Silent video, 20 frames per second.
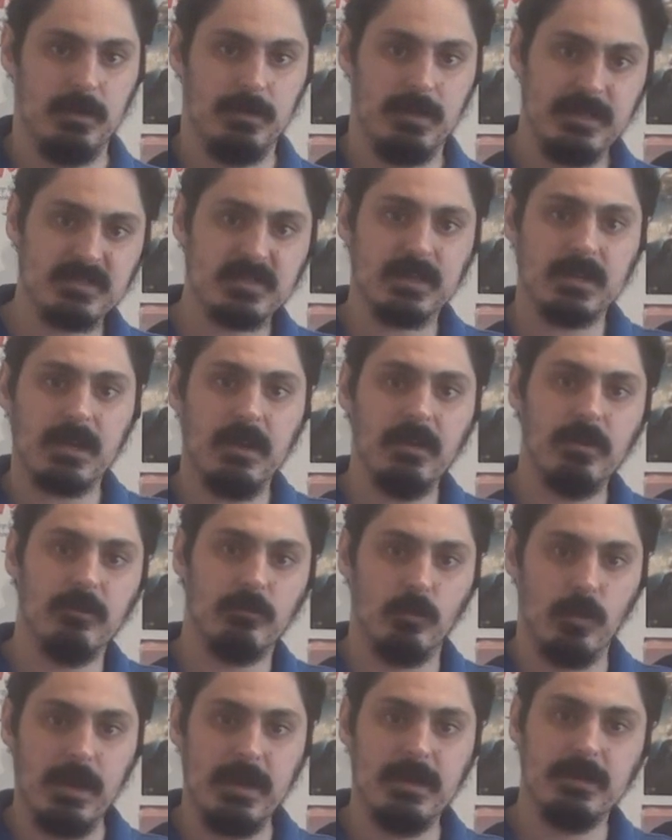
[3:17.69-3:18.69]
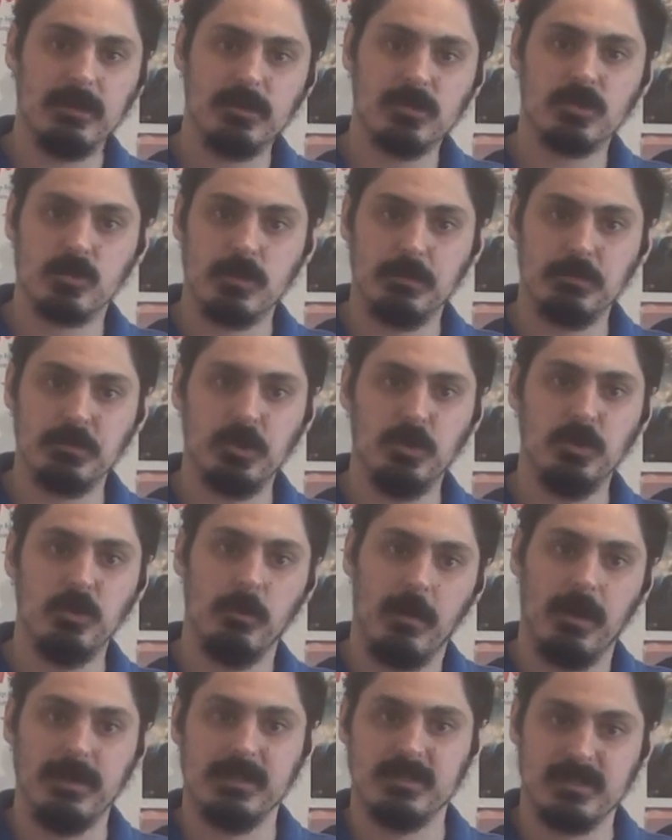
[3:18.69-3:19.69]
That's the kind of rating description
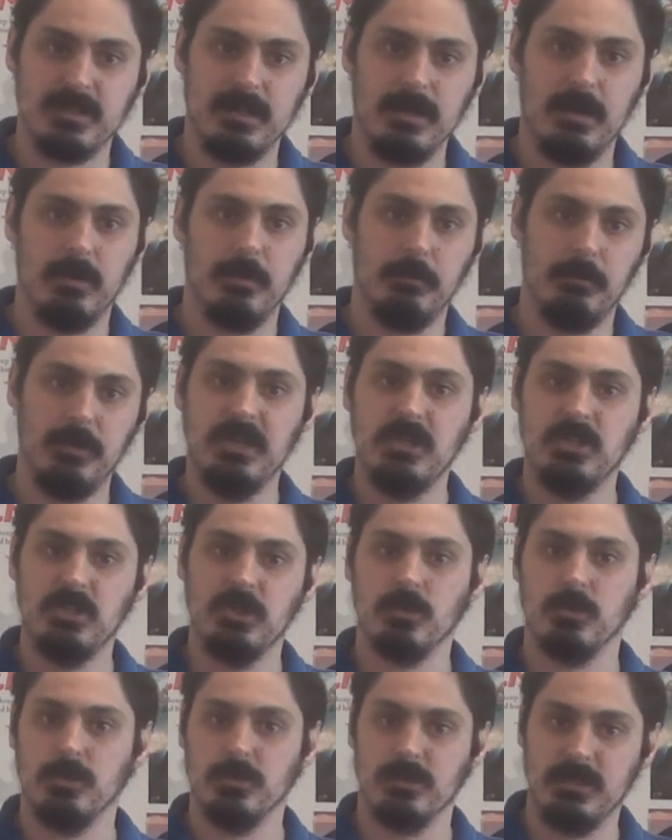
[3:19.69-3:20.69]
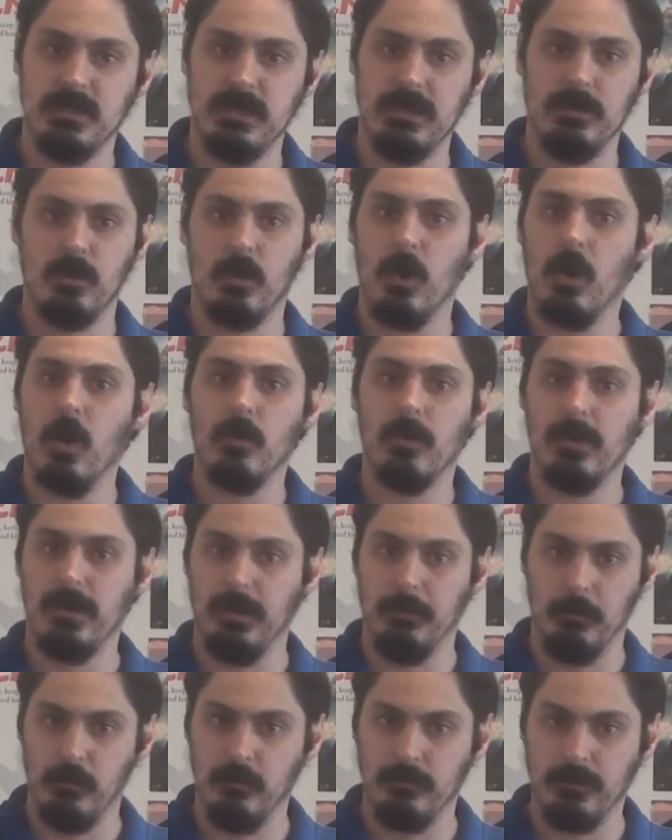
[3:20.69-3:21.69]
you might see on a PG-13 or
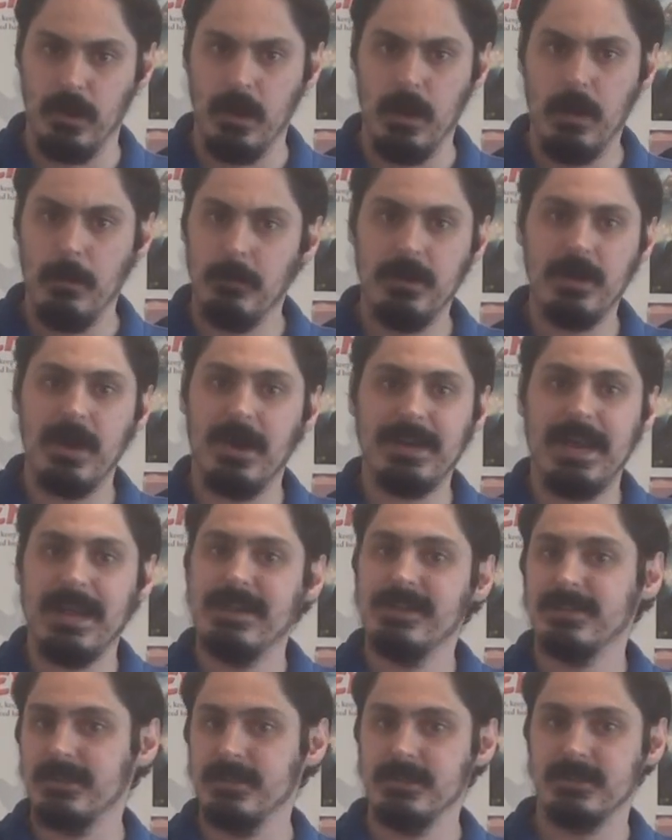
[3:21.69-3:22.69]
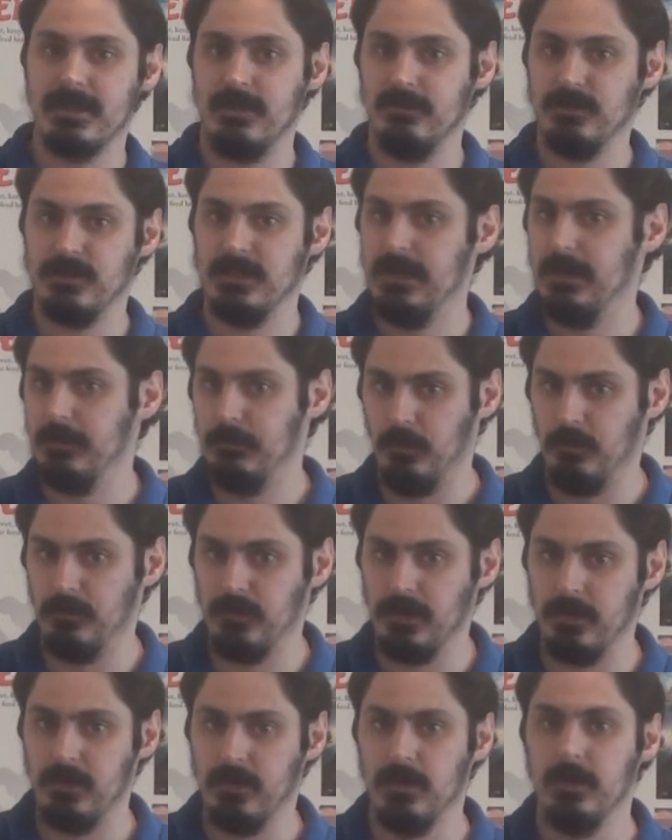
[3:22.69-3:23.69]
R-rated movie, but not NC-17
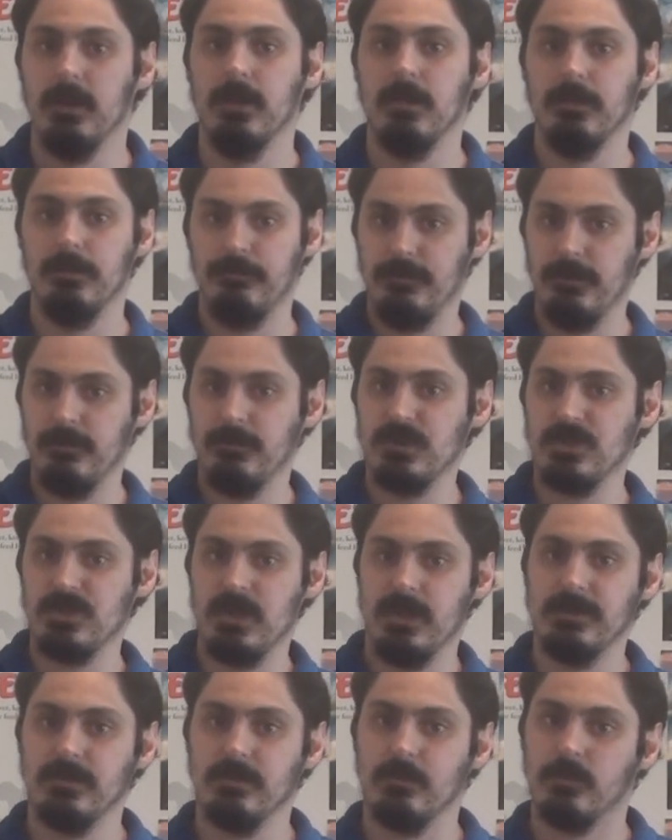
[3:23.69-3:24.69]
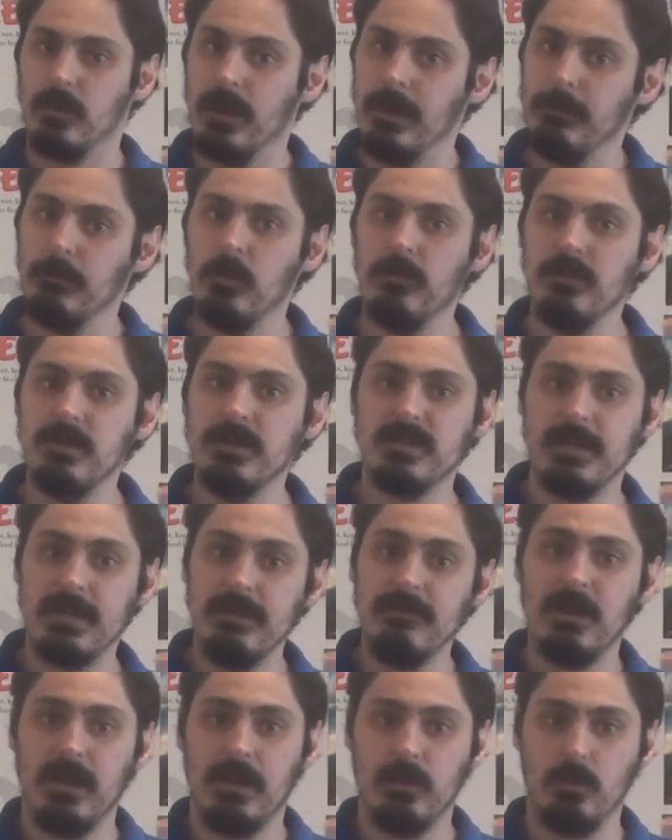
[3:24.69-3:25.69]
movie. The 50 Shades of Grey movies
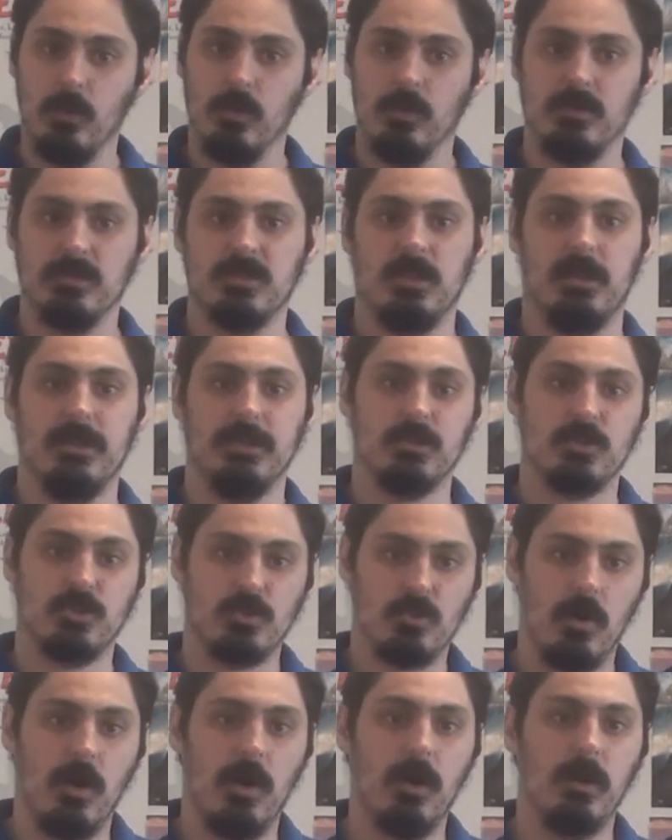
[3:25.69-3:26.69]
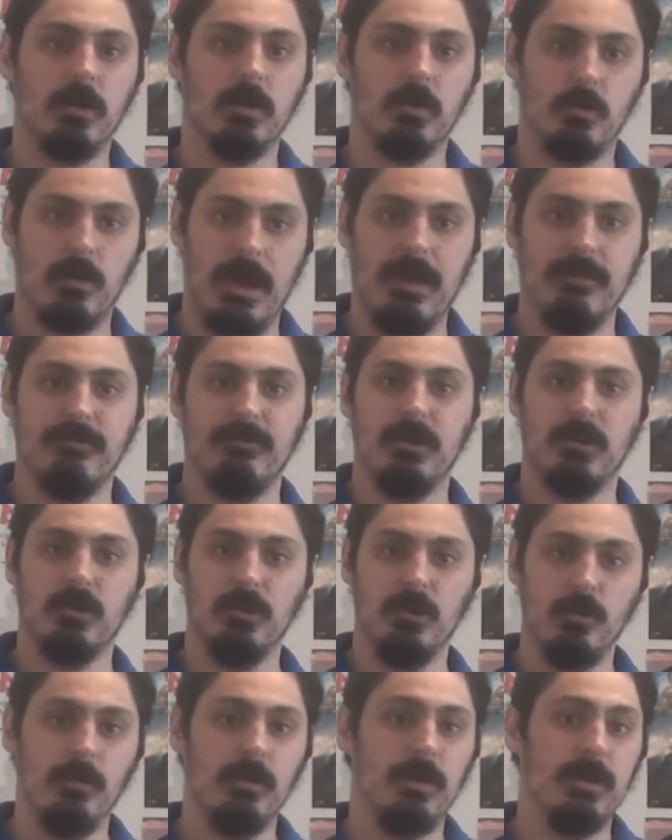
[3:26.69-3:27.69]
even had words like strong, graphic,
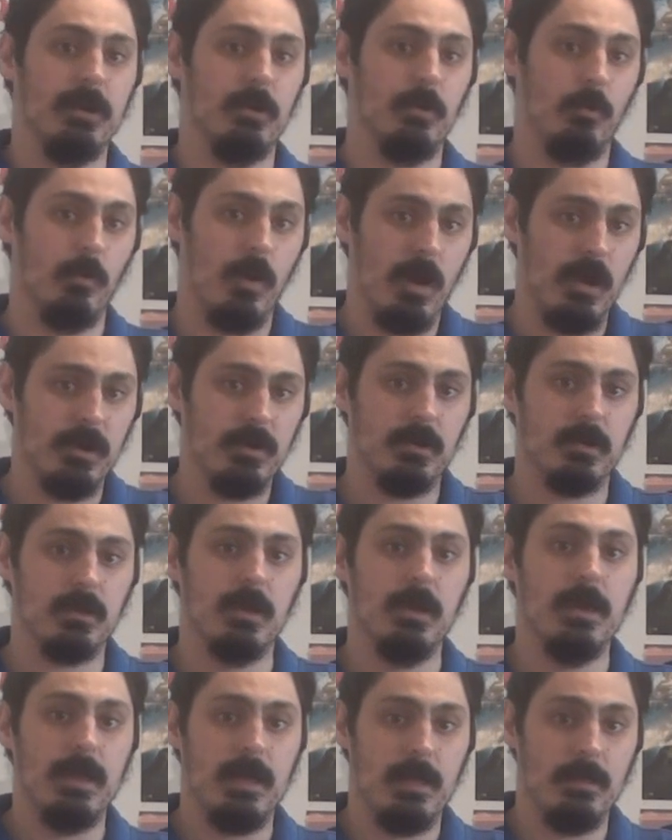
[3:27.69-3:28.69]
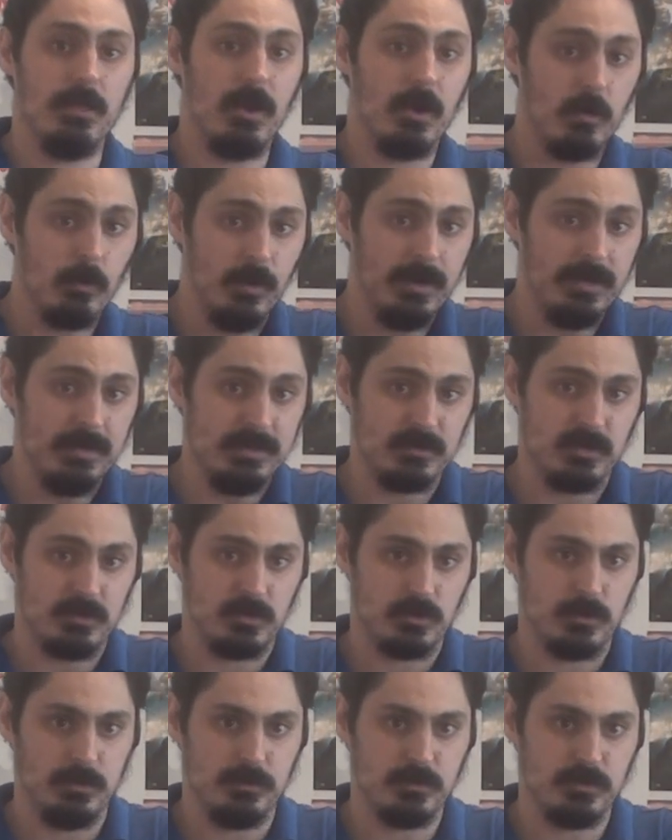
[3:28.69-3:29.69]
nudity, and erotic in their ratings
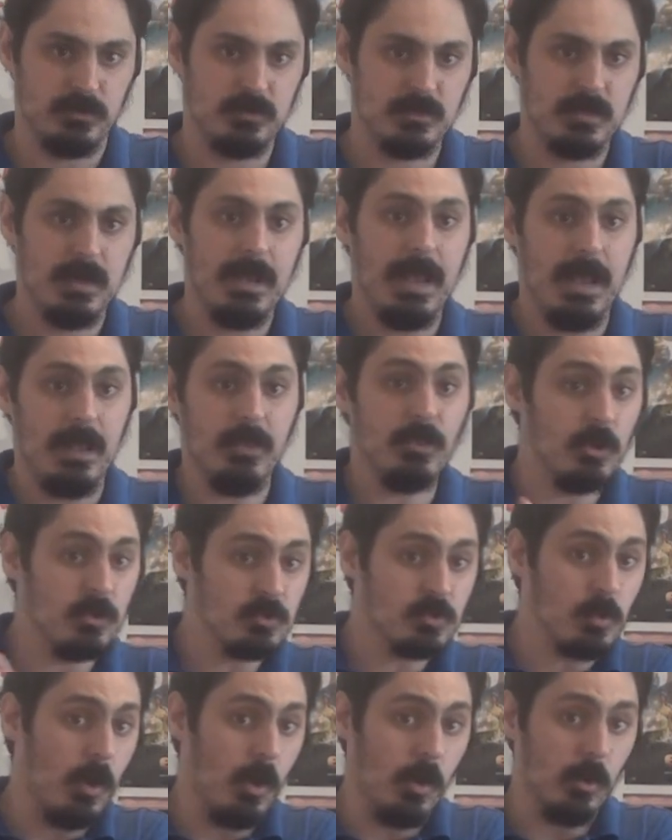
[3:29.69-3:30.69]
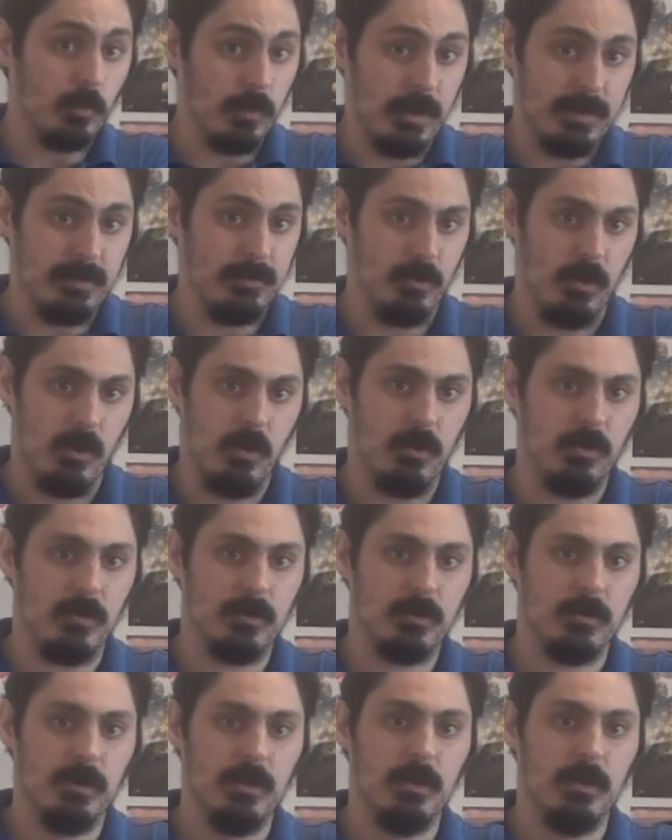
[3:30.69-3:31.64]
descriptions, and those were all rated R.